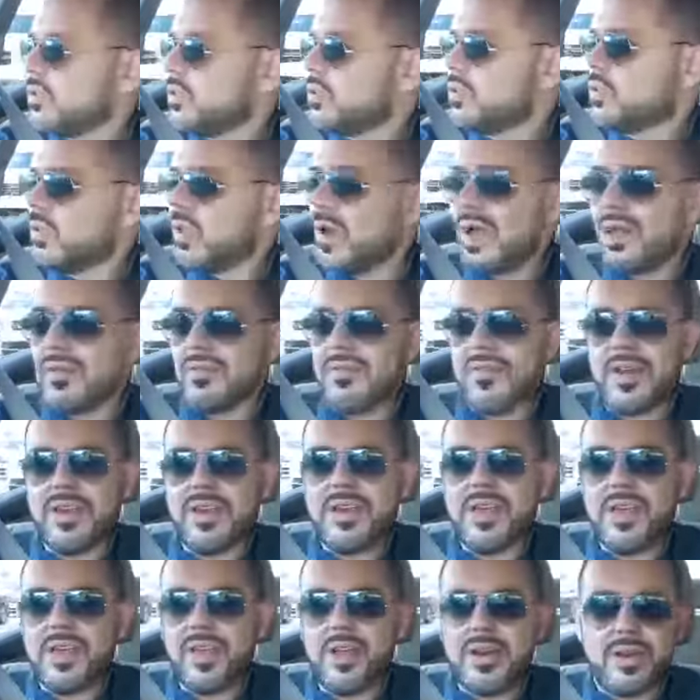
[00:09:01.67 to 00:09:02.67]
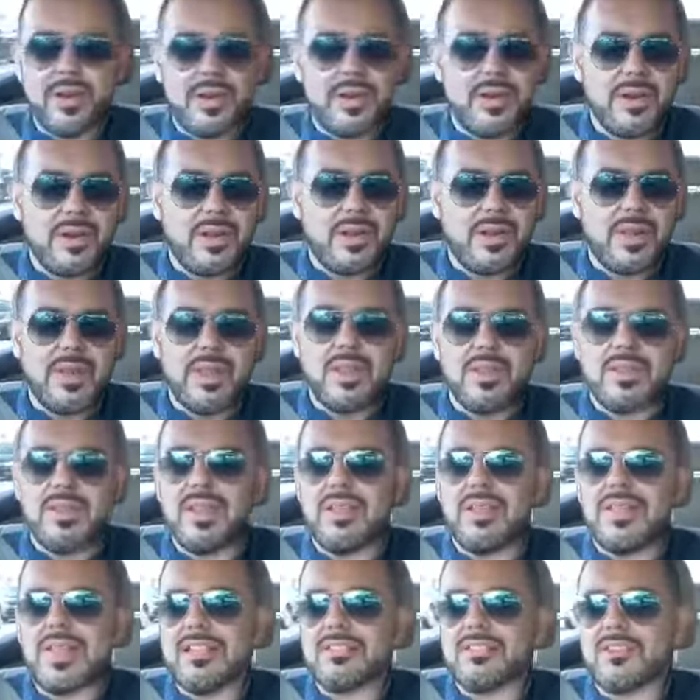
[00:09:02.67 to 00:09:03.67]
12 a year,
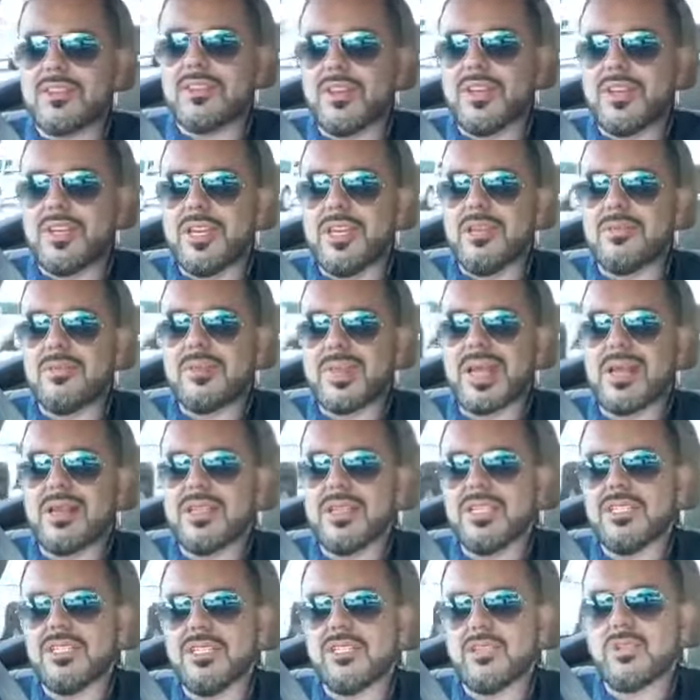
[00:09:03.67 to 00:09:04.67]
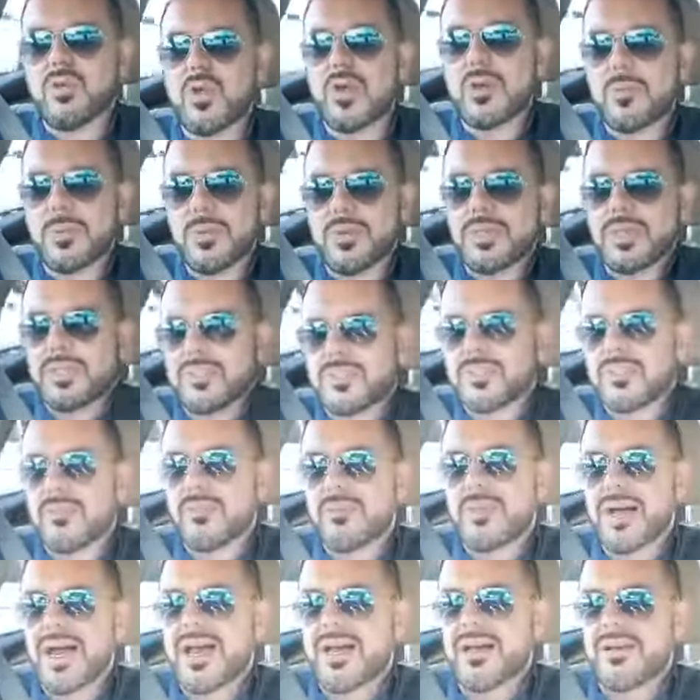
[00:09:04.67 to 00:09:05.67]
then that's gonna yield me at least 12 potential
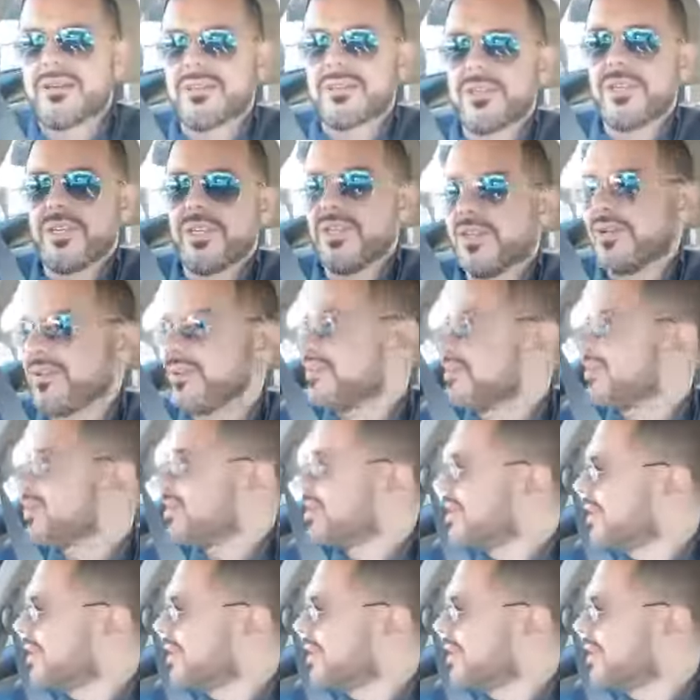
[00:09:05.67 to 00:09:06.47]
buyers a year.